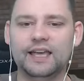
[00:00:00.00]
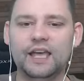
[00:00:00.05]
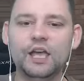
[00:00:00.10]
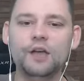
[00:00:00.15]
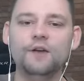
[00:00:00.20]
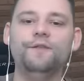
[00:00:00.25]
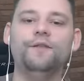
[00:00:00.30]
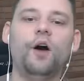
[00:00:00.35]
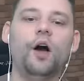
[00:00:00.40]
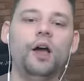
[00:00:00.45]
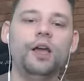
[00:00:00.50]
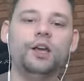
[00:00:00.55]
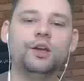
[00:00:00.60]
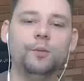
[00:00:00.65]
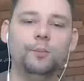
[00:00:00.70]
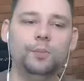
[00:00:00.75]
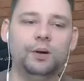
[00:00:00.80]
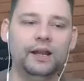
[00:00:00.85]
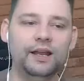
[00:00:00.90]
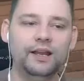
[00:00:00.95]
if I
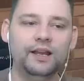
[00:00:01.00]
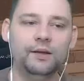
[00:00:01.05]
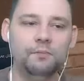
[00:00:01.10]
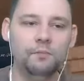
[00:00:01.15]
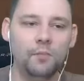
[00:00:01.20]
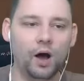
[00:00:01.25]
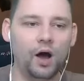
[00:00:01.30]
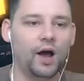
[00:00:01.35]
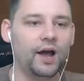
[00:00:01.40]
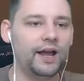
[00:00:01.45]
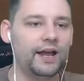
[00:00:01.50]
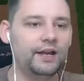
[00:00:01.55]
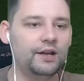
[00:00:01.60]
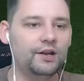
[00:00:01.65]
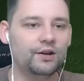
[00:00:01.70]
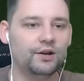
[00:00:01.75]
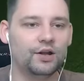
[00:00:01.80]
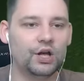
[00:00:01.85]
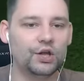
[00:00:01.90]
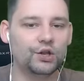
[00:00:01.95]
completely
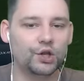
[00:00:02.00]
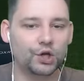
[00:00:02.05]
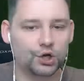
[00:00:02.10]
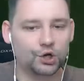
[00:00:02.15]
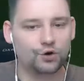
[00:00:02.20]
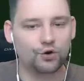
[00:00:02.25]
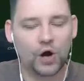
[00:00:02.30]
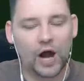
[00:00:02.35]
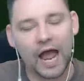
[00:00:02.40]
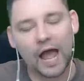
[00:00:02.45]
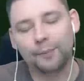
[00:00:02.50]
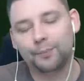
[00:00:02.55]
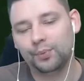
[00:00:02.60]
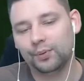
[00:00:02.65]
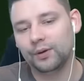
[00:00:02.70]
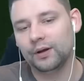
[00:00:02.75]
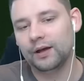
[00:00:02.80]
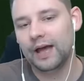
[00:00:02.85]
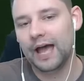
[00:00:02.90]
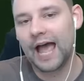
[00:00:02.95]
mine the crap
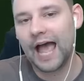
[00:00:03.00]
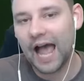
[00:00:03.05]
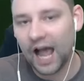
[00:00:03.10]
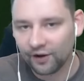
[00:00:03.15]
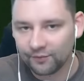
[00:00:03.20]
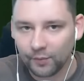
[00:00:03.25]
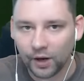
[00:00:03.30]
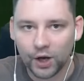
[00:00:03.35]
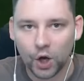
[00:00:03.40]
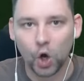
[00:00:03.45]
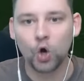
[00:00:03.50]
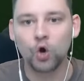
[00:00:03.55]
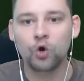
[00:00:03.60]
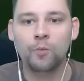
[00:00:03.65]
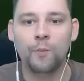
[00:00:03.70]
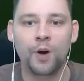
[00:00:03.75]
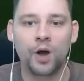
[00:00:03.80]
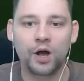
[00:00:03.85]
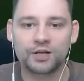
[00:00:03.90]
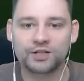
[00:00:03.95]
out of my
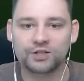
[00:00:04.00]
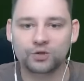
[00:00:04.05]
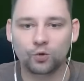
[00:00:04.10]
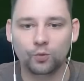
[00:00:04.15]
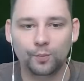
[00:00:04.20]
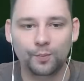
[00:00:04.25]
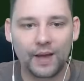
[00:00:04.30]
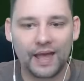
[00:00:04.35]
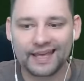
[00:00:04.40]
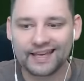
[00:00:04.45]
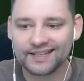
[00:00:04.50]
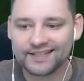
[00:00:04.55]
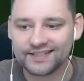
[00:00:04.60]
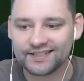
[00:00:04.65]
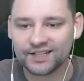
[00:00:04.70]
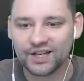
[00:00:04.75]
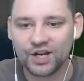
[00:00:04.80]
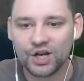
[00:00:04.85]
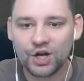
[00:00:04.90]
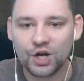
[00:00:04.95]
own personal base,